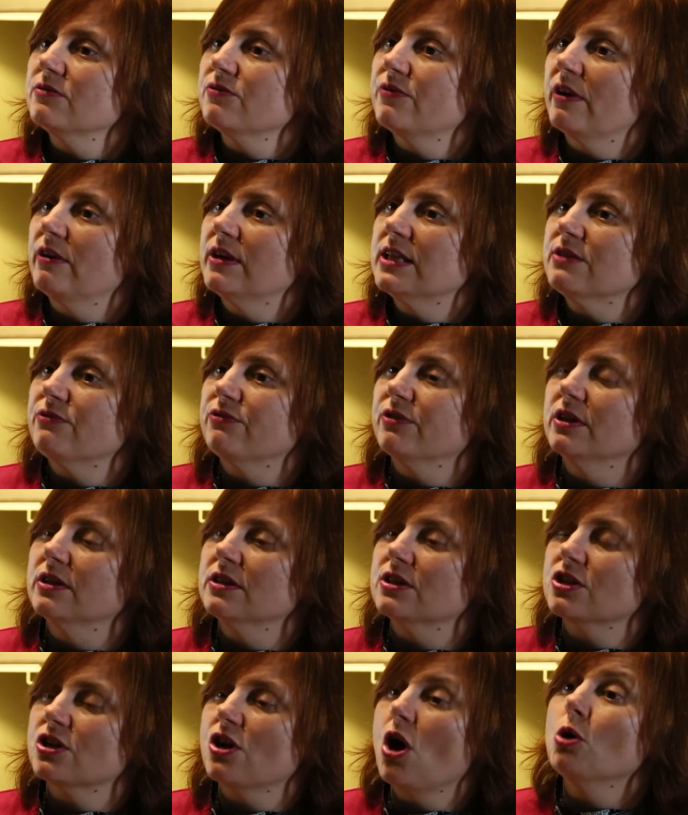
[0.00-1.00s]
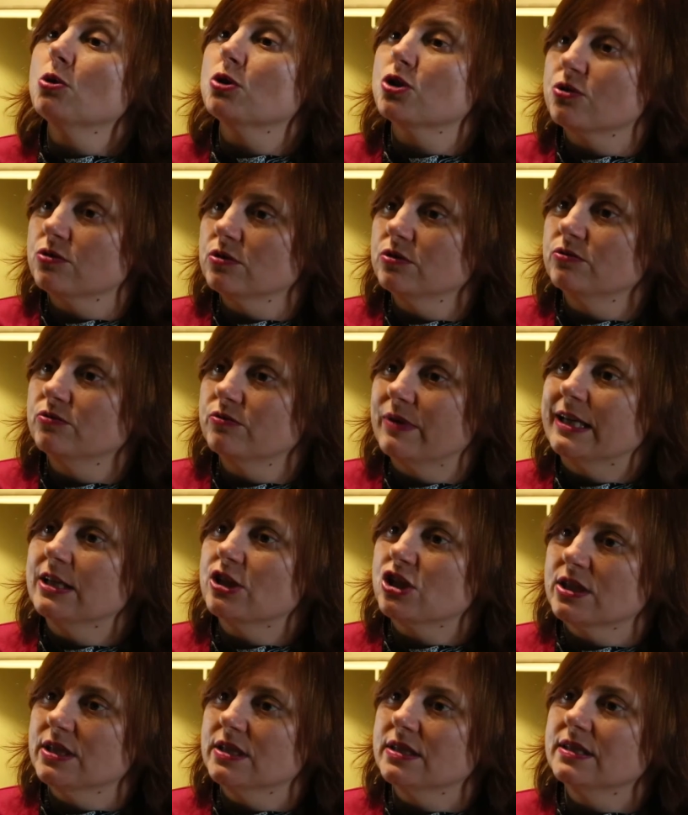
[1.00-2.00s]
very different cultural
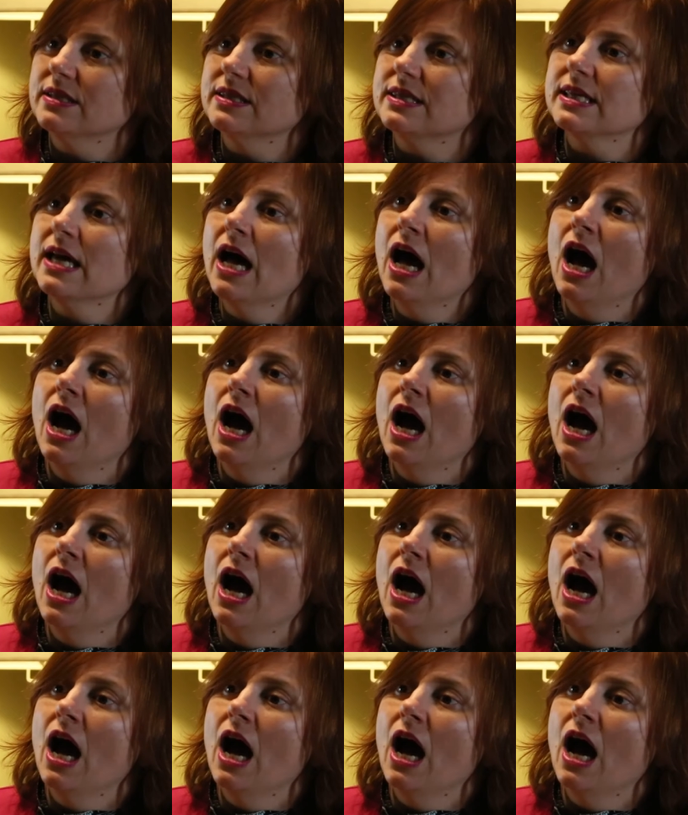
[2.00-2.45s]
regions.